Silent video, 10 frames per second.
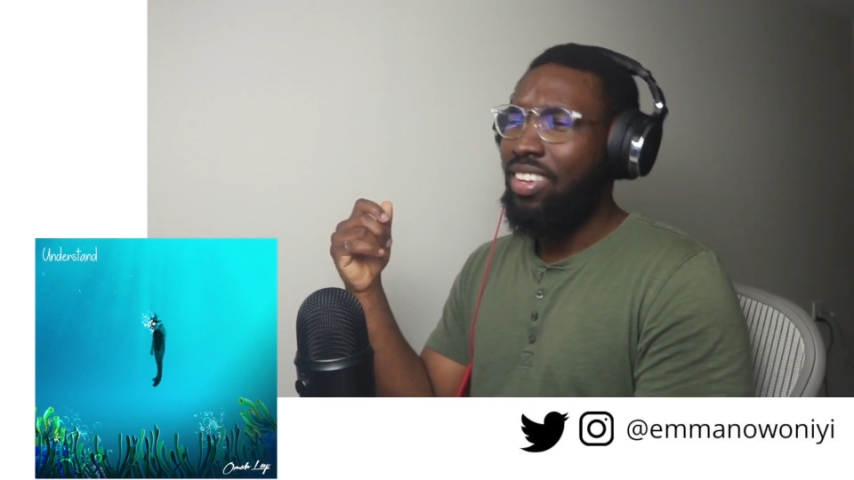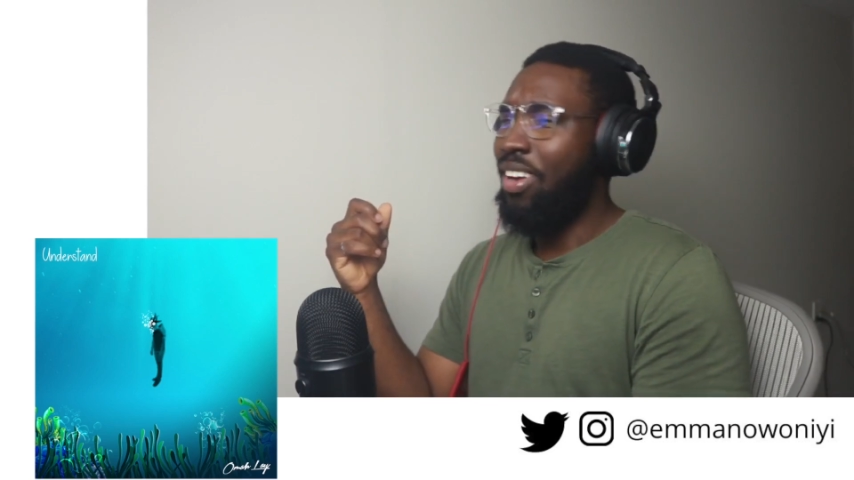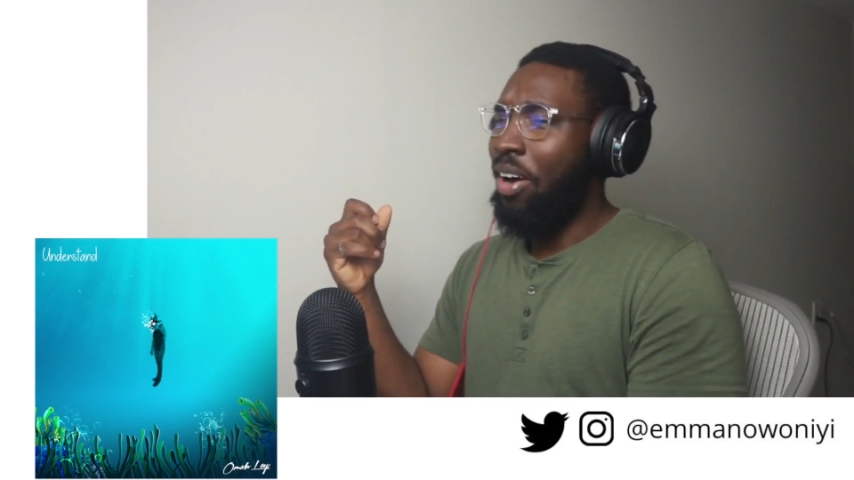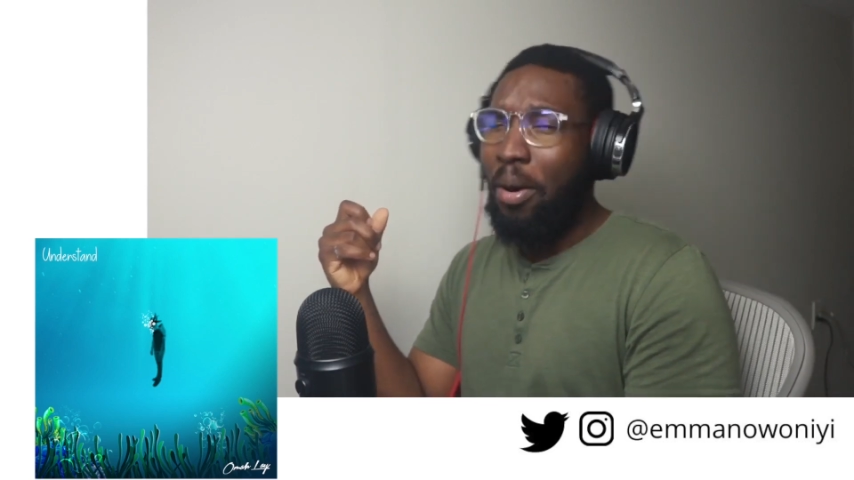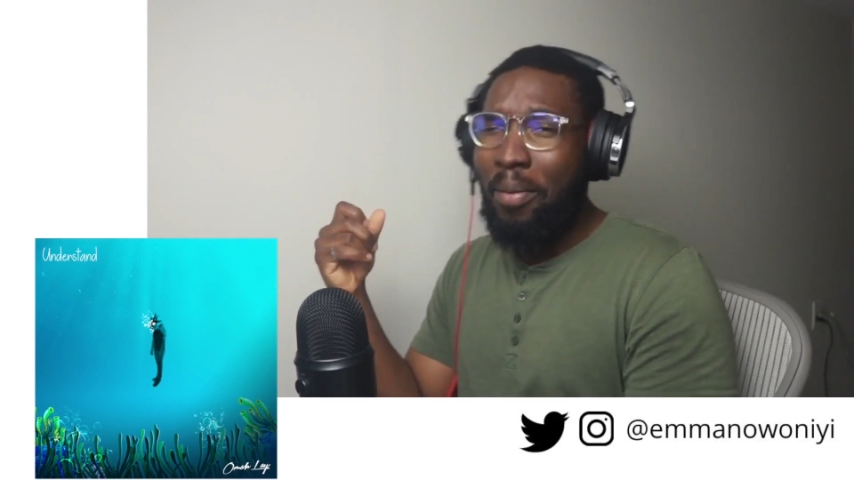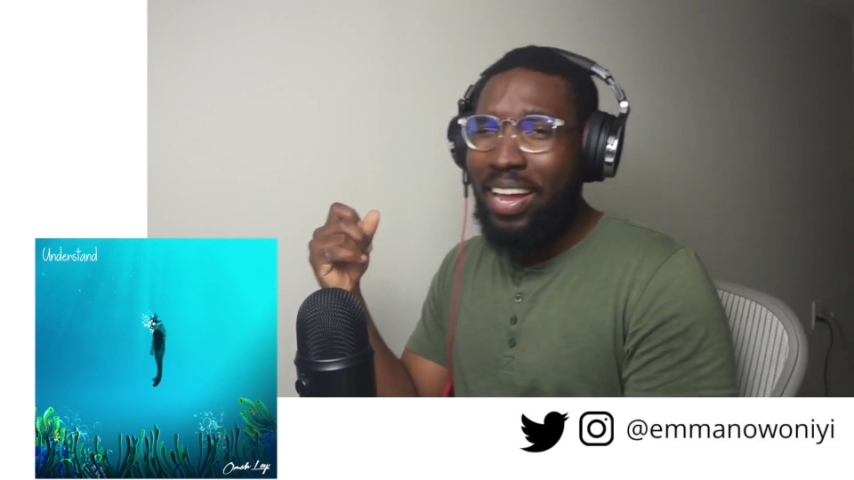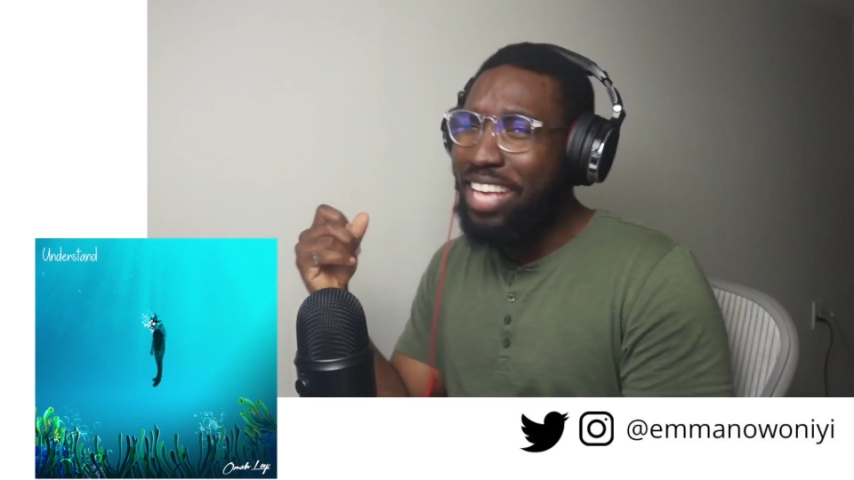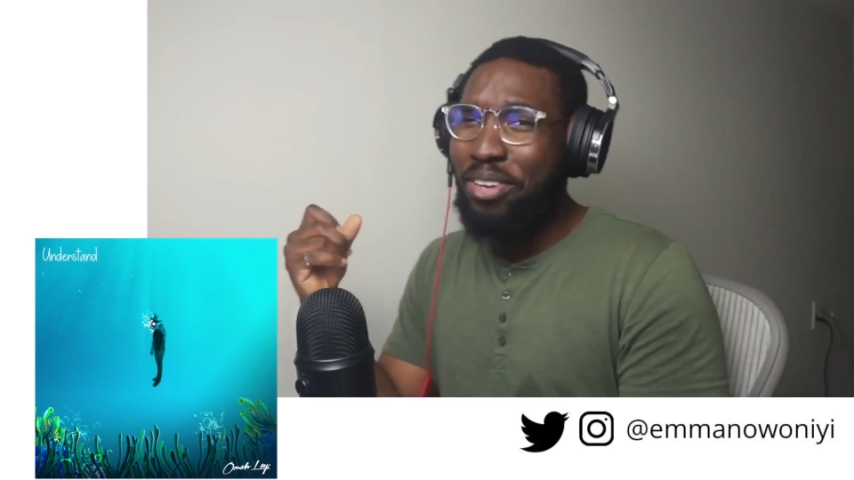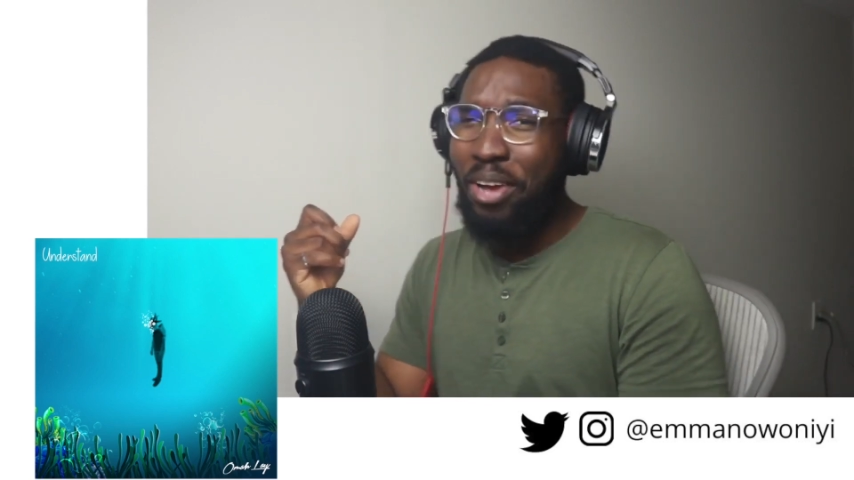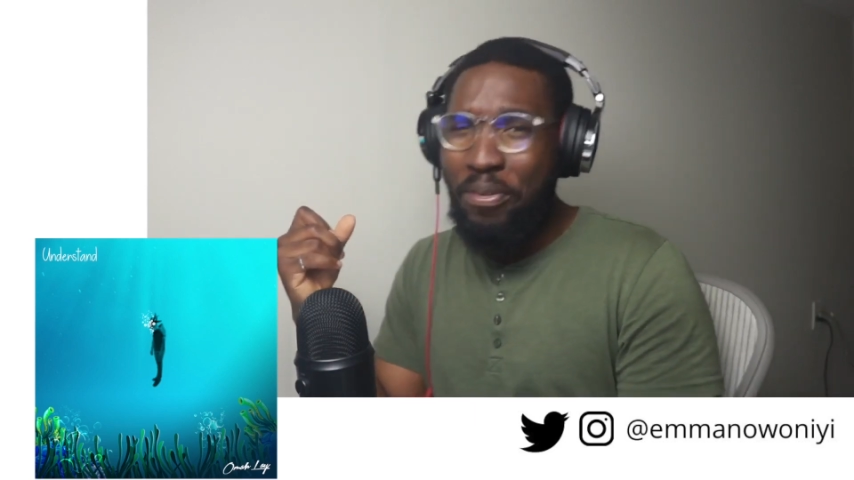Oh my,
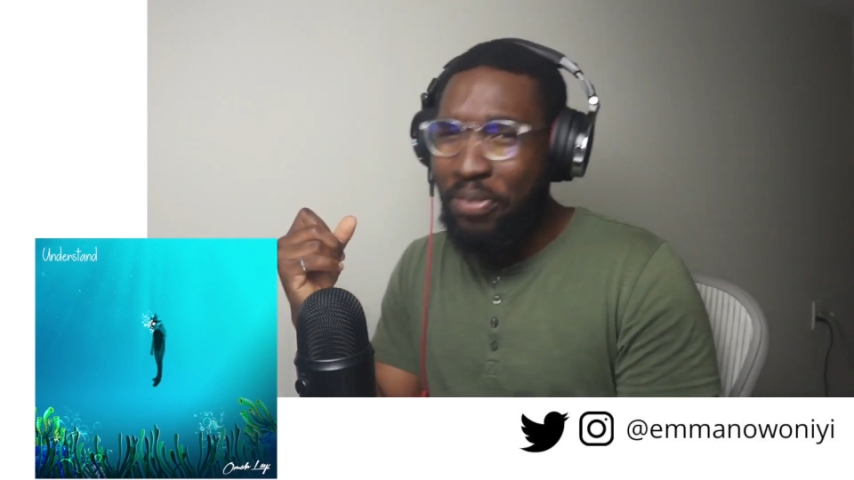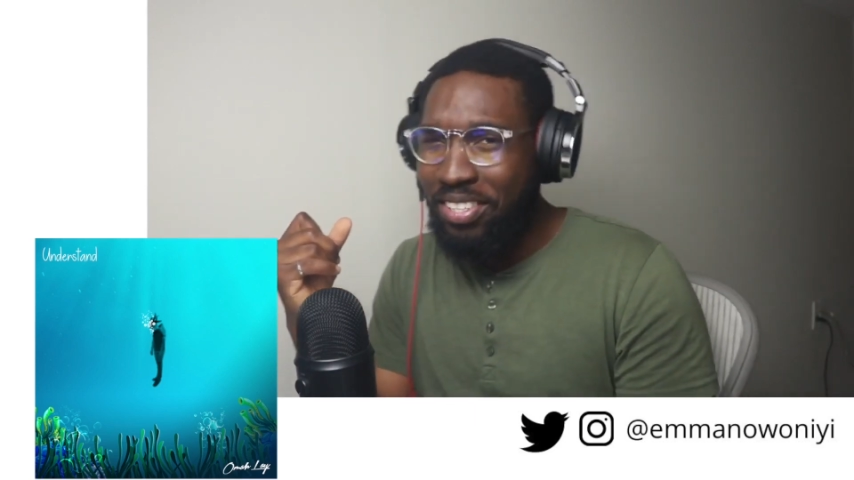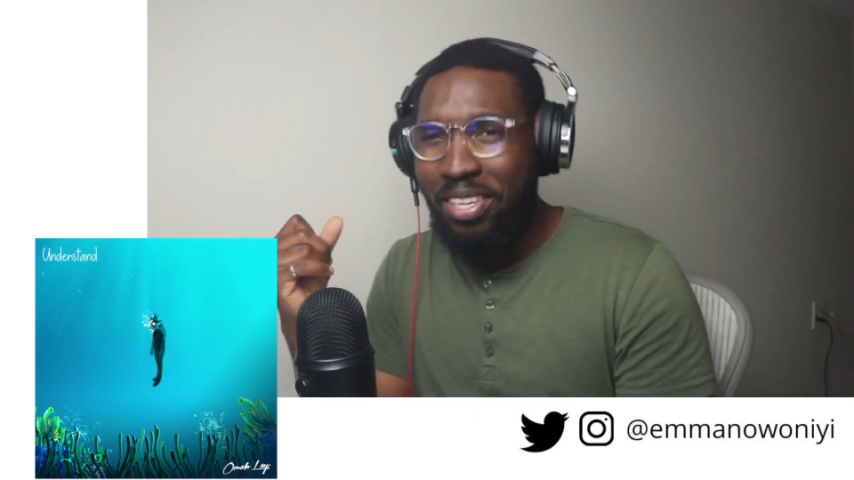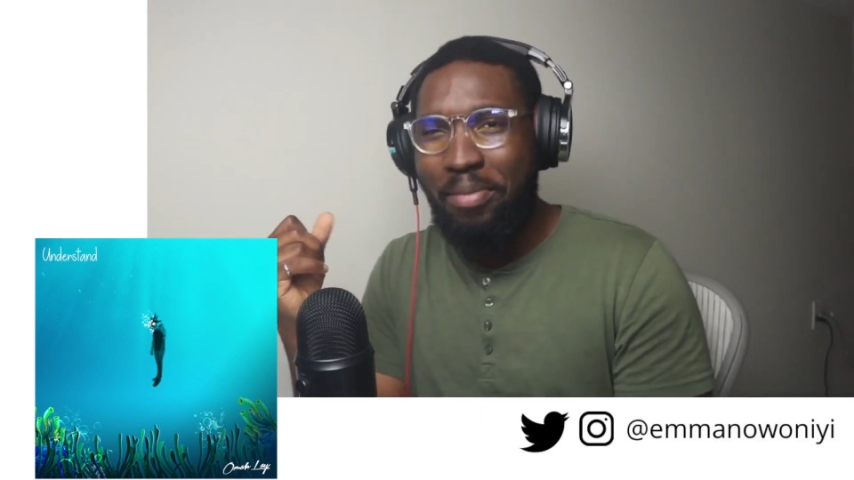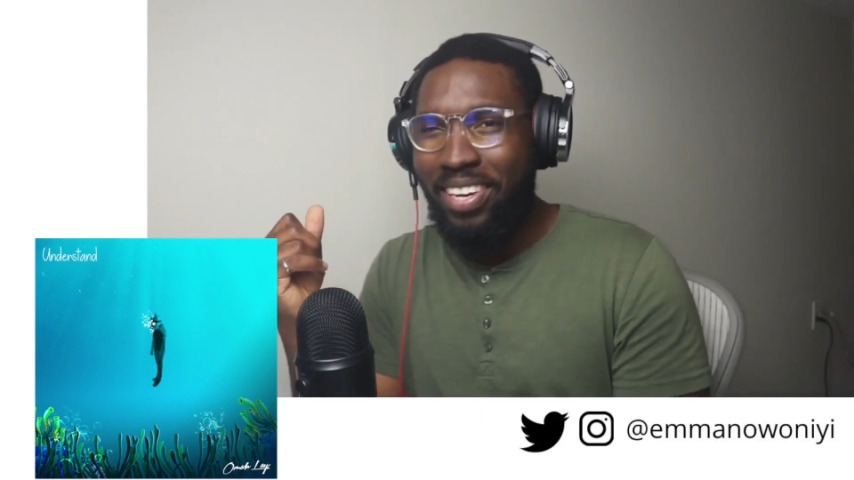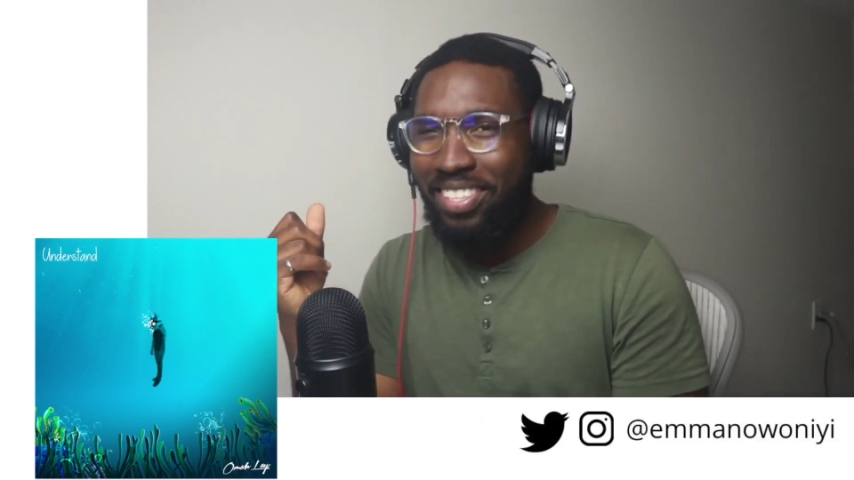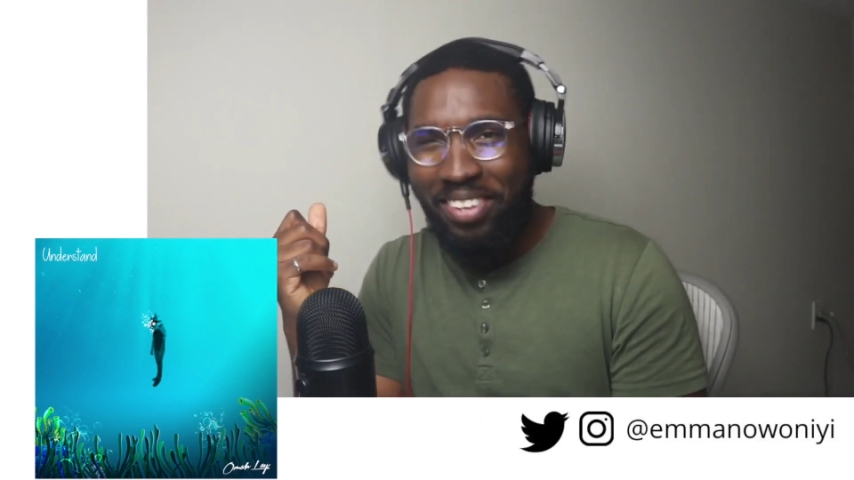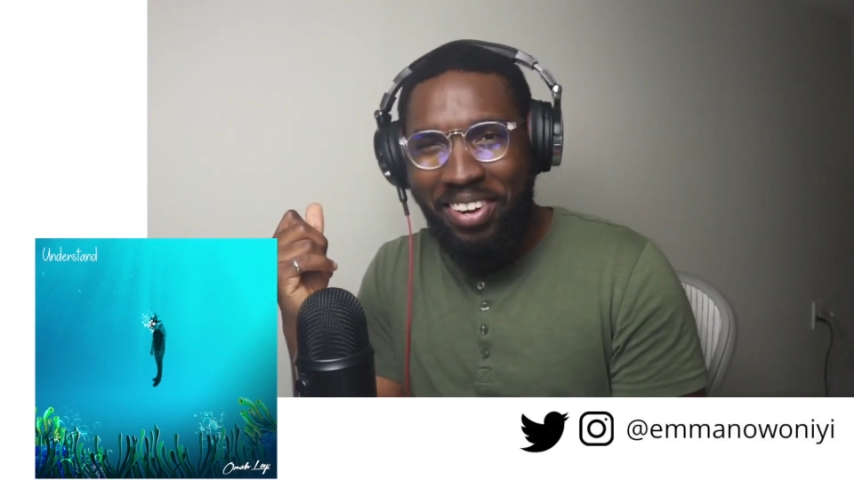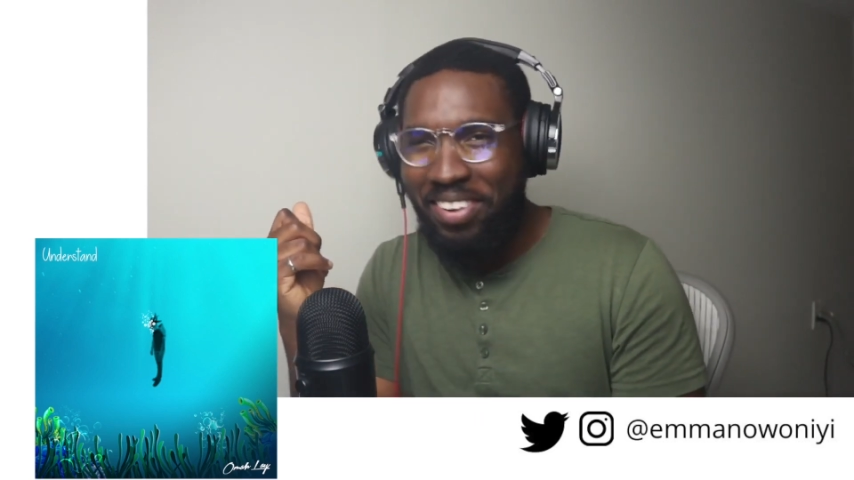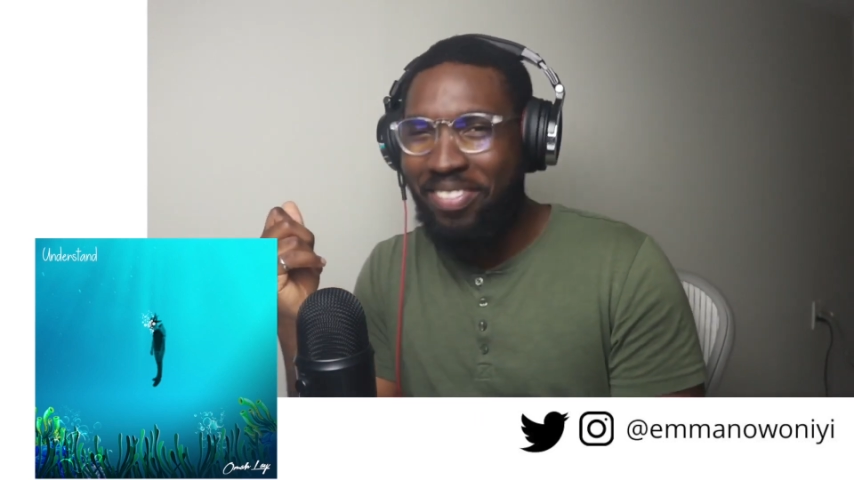let's go for summer
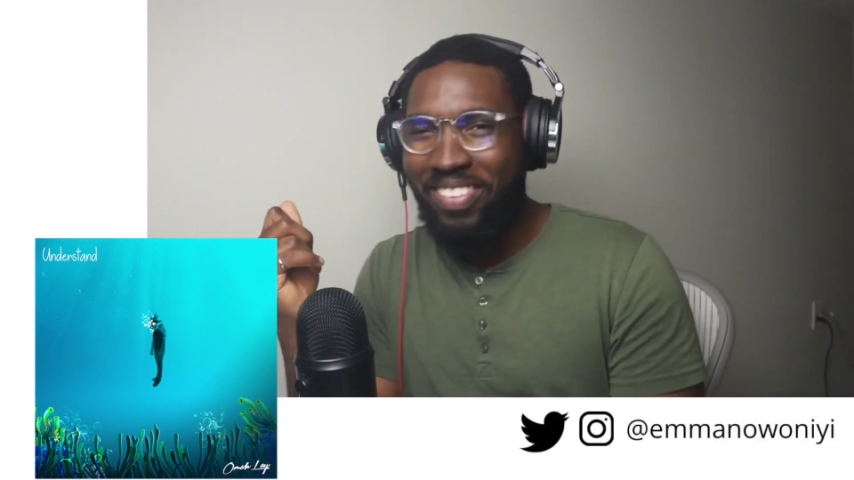song,